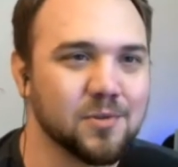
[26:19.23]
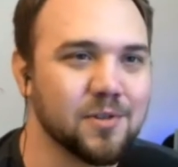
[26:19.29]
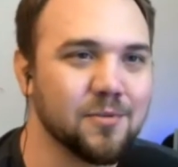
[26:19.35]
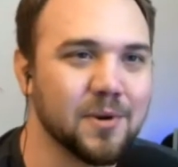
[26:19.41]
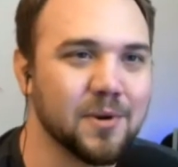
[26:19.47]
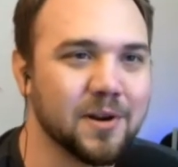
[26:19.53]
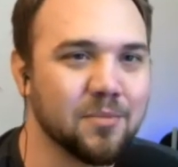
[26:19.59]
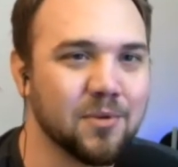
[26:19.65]
with
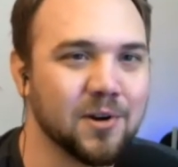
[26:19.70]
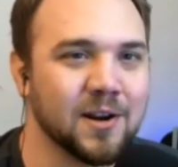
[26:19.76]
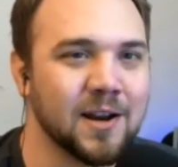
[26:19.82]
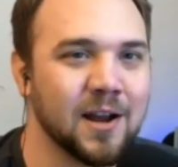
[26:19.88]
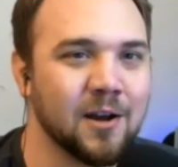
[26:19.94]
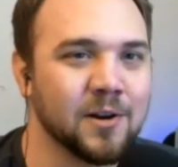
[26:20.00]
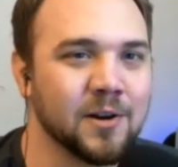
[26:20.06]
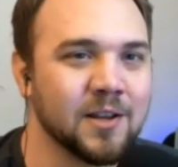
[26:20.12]
3D printing
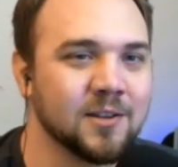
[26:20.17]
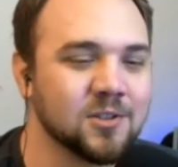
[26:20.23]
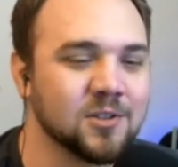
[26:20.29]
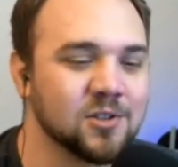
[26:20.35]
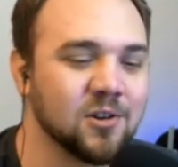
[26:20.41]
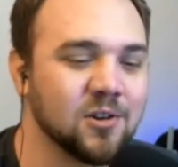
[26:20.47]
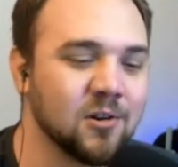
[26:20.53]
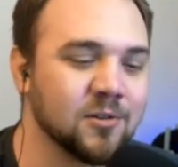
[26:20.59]

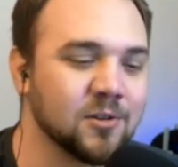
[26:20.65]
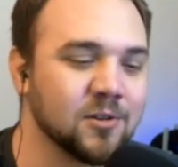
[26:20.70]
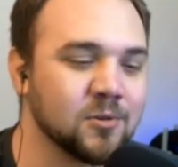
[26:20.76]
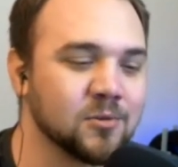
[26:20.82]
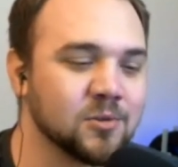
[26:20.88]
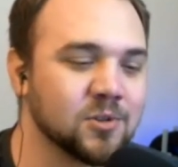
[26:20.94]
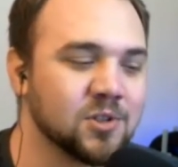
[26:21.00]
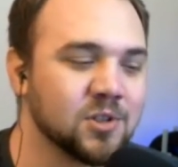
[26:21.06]
nowadays are
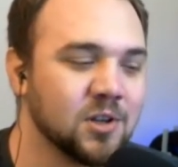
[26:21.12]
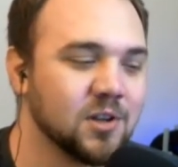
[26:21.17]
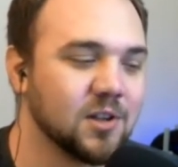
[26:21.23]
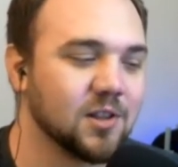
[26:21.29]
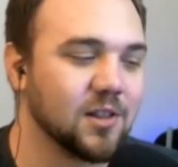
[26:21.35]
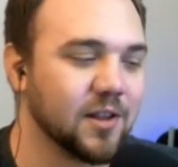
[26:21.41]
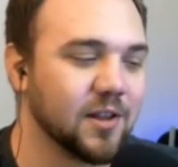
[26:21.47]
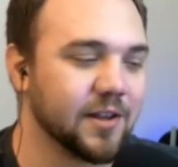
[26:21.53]
those
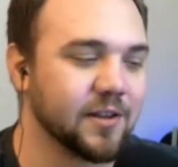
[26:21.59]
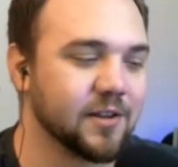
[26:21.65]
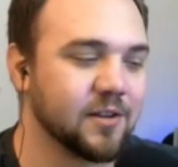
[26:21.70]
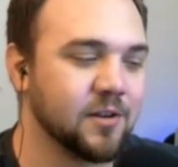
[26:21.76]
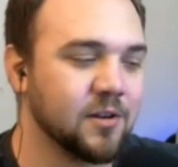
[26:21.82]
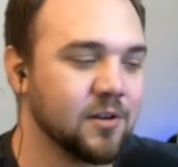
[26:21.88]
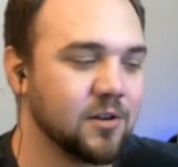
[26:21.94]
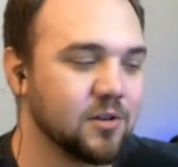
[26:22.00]
like
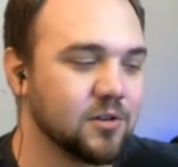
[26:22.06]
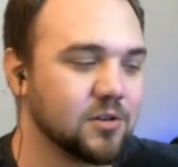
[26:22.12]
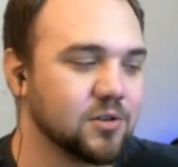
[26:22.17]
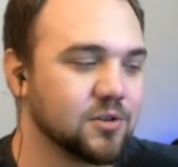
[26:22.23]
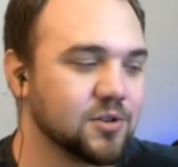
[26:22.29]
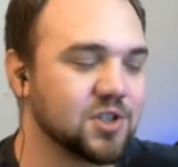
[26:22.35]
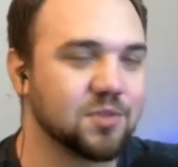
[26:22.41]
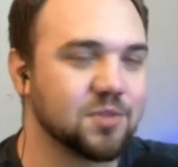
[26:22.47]

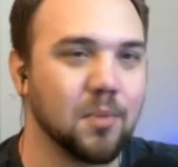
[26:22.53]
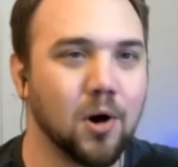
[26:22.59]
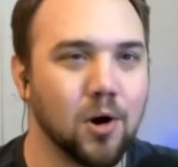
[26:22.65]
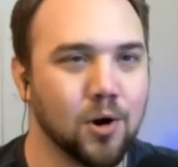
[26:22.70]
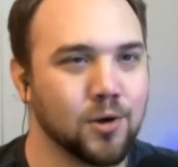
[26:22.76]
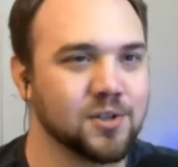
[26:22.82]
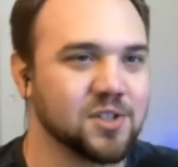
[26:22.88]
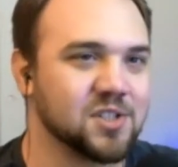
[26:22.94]

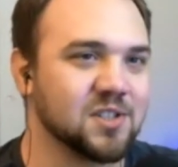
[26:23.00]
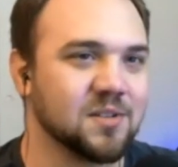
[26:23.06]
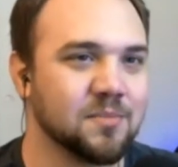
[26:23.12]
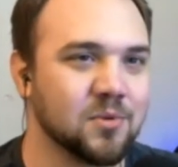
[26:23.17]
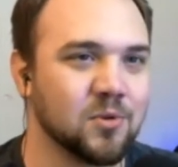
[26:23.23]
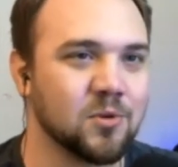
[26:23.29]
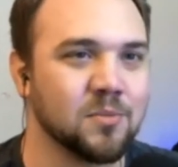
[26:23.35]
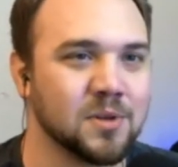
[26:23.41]
small,
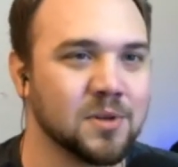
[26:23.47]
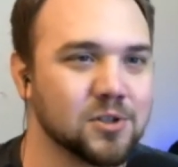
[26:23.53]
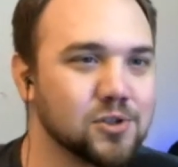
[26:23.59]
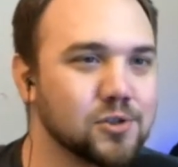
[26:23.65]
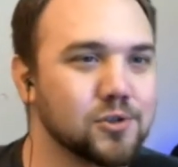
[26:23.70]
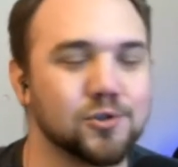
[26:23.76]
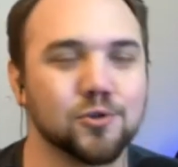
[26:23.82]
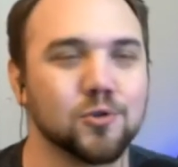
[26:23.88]
simple but
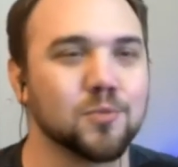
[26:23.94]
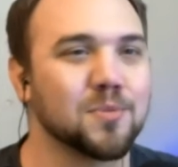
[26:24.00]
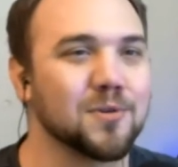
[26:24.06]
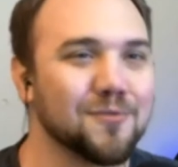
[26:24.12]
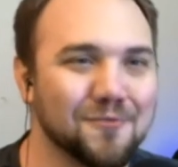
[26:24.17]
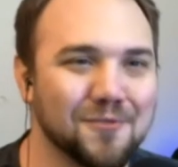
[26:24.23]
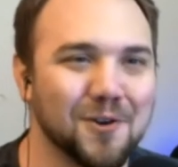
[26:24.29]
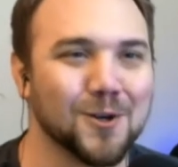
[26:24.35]
super
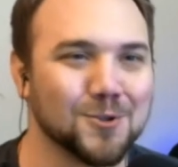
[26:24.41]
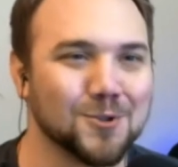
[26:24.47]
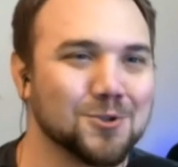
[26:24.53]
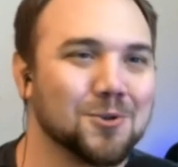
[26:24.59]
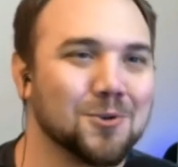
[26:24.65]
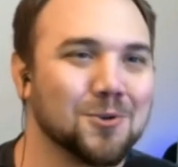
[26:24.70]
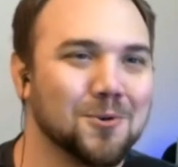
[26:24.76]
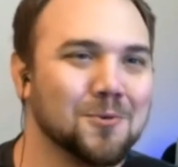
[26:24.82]

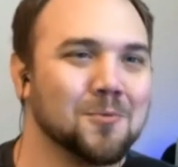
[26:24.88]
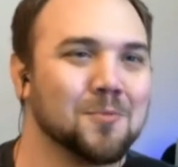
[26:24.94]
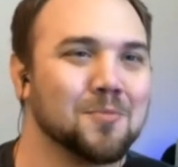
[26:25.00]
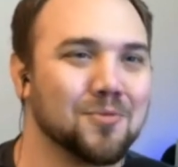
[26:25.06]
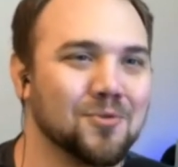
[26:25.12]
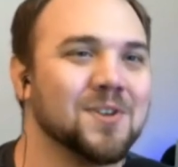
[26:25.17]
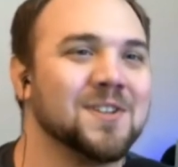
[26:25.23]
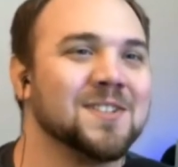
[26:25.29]
functional
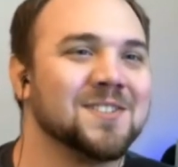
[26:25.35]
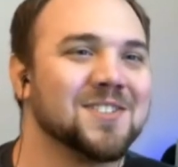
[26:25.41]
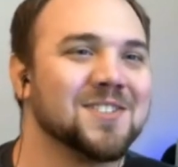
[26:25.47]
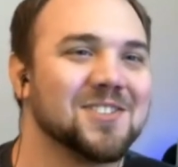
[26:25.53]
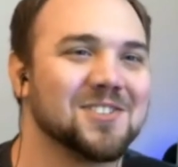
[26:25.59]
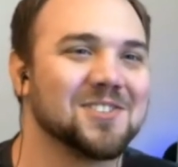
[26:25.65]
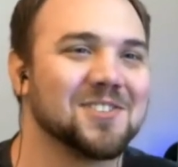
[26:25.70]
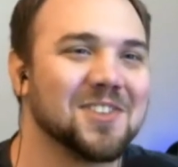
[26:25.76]
prints,